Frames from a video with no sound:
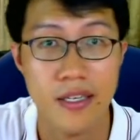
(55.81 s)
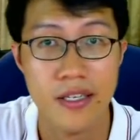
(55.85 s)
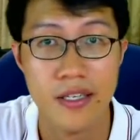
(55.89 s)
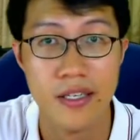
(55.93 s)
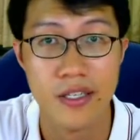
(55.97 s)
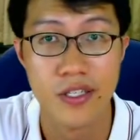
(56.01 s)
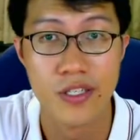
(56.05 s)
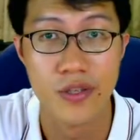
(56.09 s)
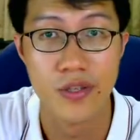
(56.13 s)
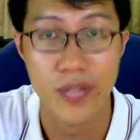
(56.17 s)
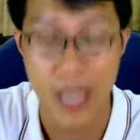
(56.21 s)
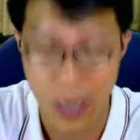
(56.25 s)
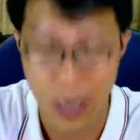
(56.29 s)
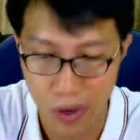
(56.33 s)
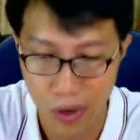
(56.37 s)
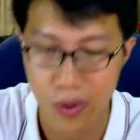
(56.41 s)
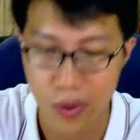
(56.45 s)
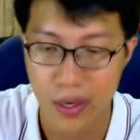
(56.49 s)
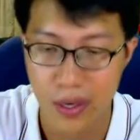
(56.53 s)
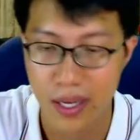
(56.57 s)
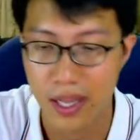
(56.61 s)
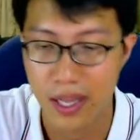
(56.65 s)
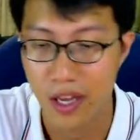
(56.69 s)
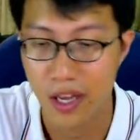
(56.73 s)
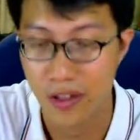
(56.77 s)
So now
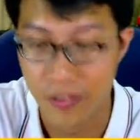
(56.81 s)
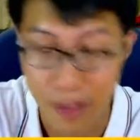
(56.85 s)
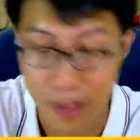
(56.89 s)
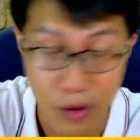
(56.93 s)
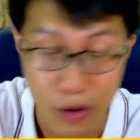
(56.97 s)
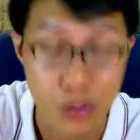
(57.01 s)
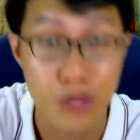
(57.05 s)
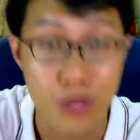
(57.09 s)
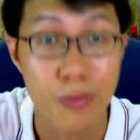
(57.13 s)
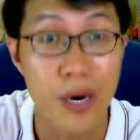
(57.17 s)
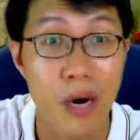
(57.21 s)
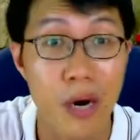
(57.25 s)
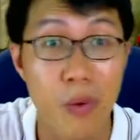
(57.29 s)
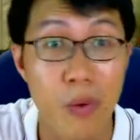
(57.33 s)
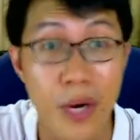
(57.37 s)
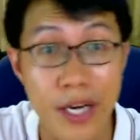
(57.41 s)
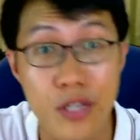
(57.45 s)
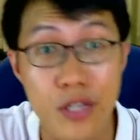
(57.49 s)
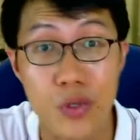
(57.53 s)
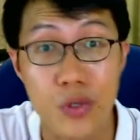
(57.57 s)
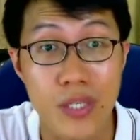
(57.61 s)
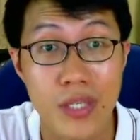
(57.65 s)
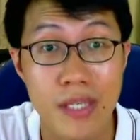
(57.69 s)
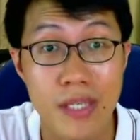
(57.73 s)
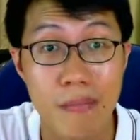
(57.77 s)
a lot of algebra work
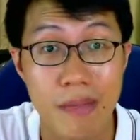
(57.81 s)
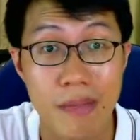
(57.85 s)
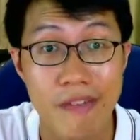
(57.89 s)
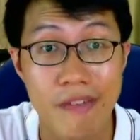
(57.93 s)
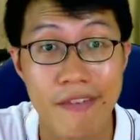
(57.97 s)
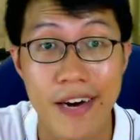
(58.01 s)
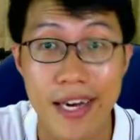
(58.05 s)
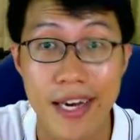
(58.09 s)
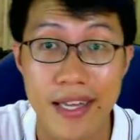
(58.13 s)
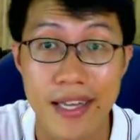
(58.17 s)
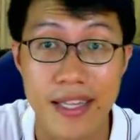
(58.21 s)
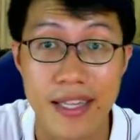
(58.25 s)
to simplify these